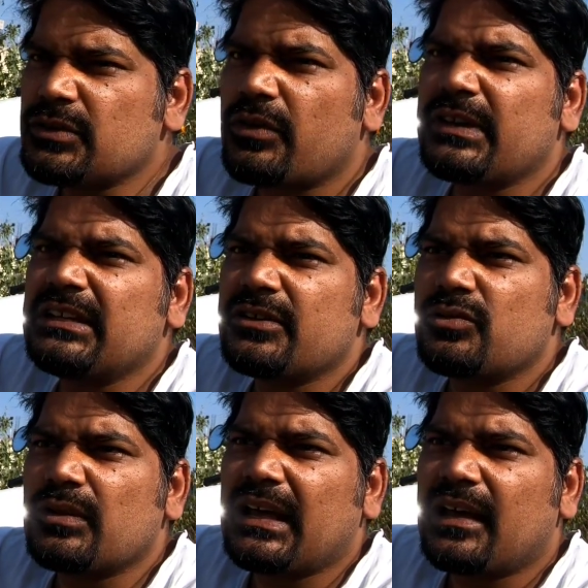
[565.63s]
or neither
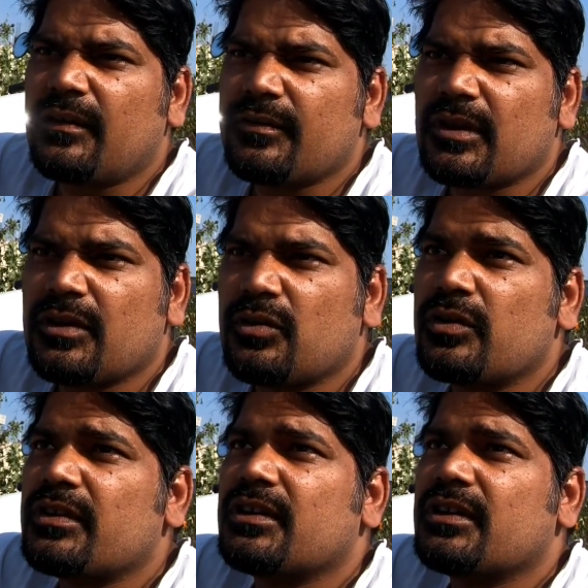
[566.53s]
you will have a good